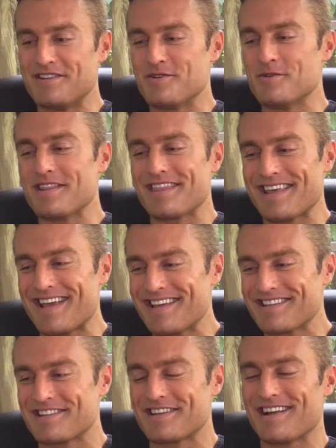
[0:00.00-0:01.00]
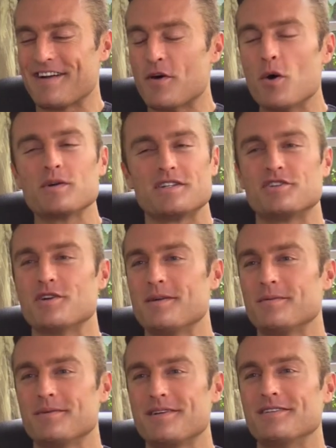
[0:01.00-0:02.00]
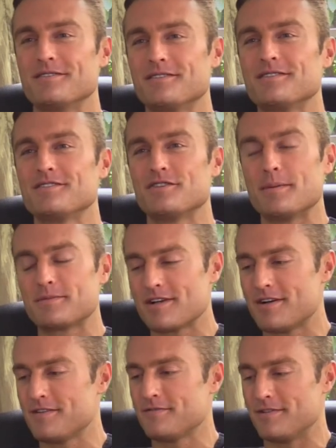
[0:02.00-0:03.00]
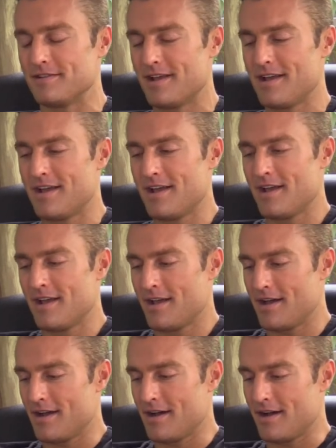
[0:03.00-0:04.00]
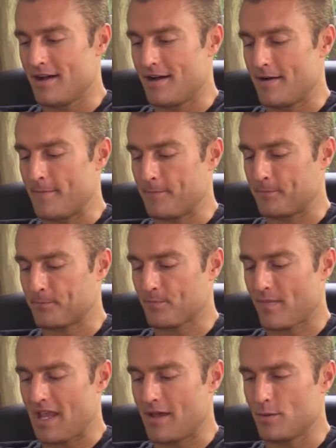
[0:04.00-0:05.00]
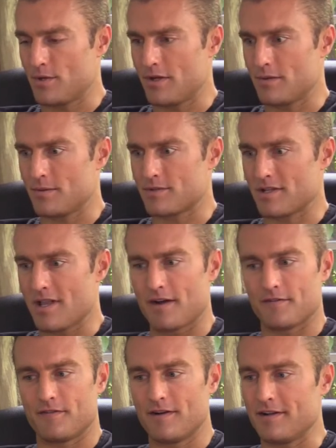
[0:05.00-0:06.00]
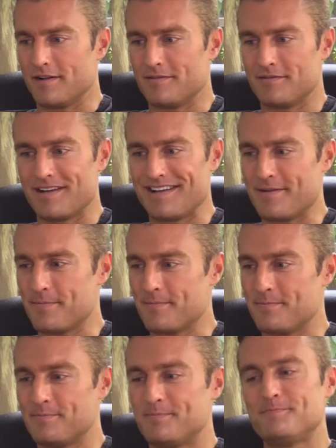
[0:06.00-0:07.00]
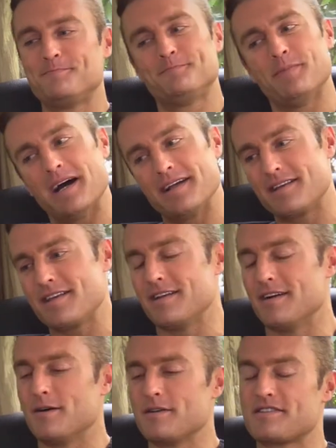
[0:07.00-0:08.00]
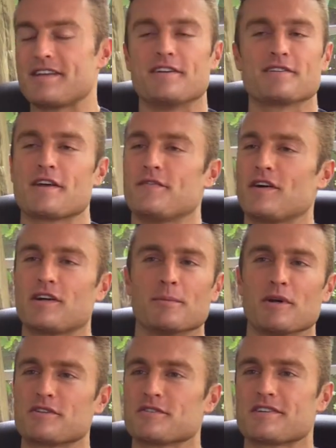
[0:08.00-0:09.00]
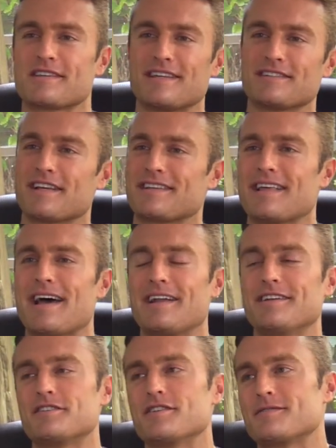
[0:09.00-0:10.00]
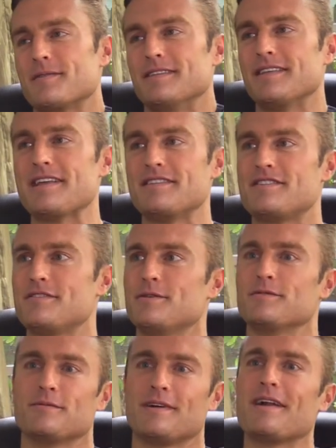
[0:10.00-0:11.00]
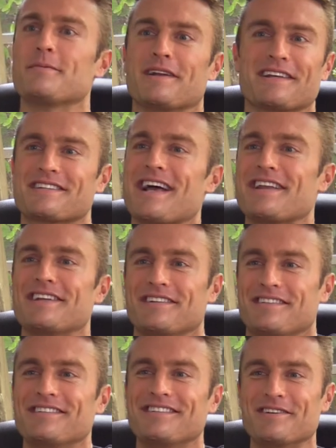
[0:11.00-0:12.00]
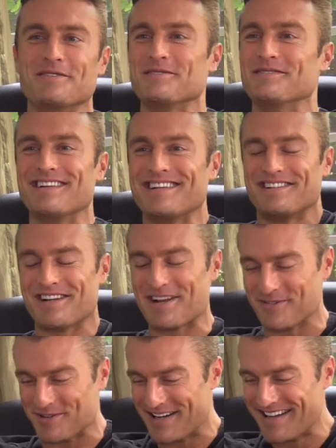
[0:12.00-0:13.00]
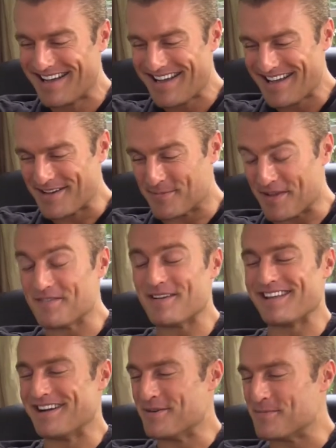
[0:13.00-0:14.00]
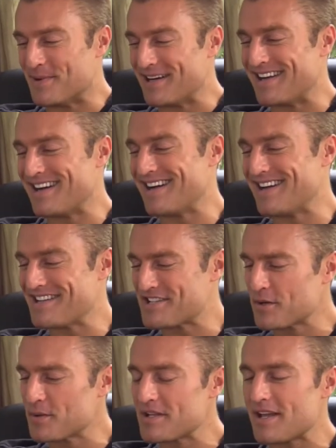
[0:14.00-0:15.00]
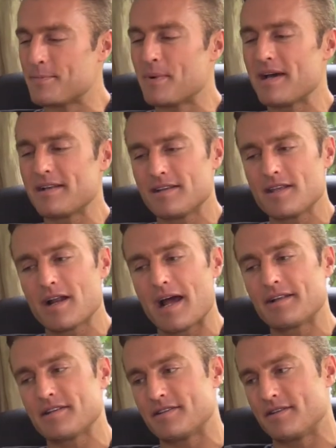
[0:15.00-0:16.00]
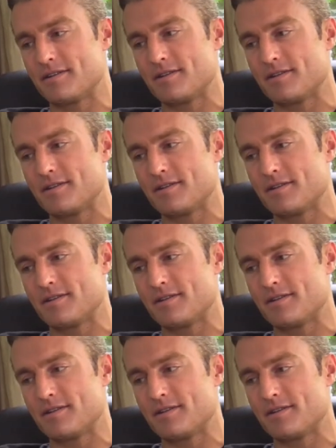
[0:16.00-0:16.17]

and doing things that I've always dreamt you know dreamt of, and um, it, it was a lot of fun but you know, seeing yourself on commercials and things like that, it's just it leads to a. And I'm an excited dude in general, you know. But uh, so, it, but you know, I had to